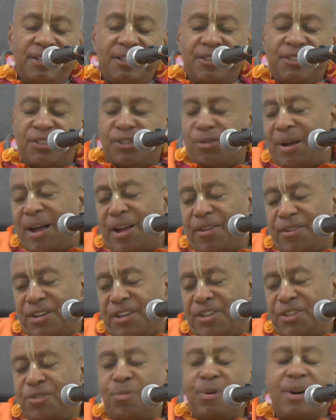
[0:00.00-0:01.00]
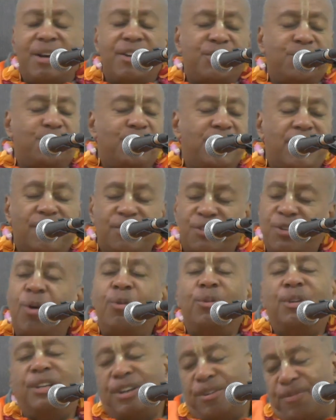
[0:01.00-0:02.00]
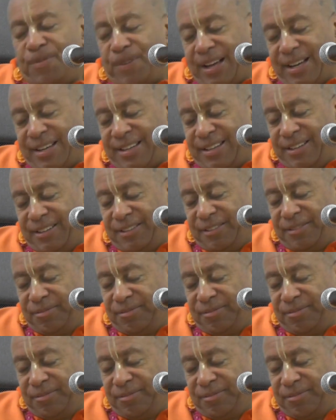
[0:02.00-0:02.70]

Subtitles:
surroundings, whereas we are totally affected.